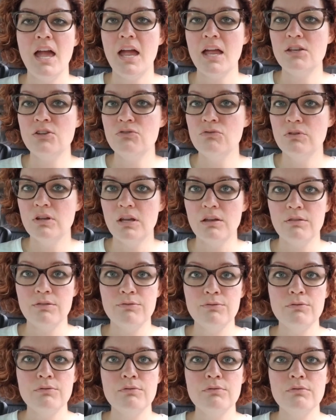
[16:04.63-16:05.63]
and you get
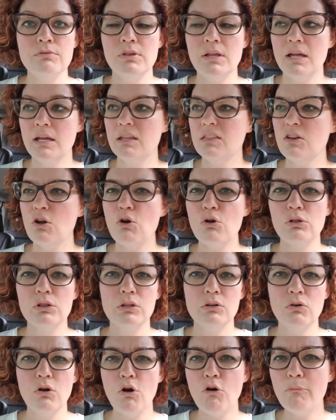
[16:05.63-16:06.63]
through like the uh,
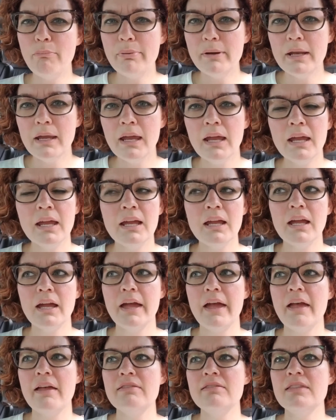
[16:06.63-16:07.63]
little opening
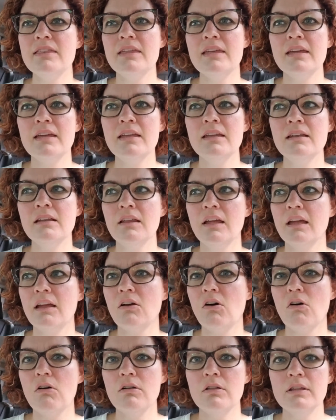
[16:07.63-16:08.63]
and then like
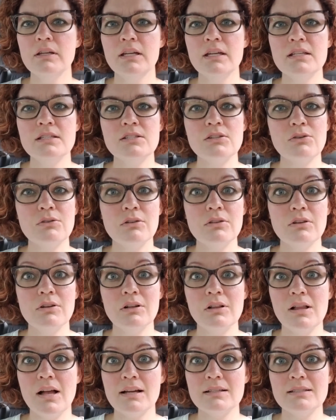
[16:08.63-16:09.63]
all the kids go to their
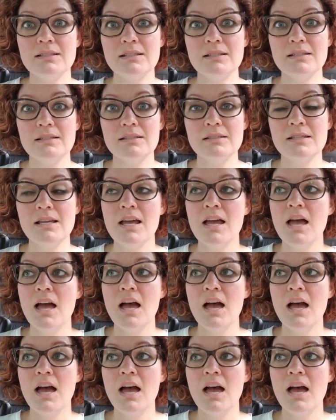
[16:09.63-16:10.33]
classes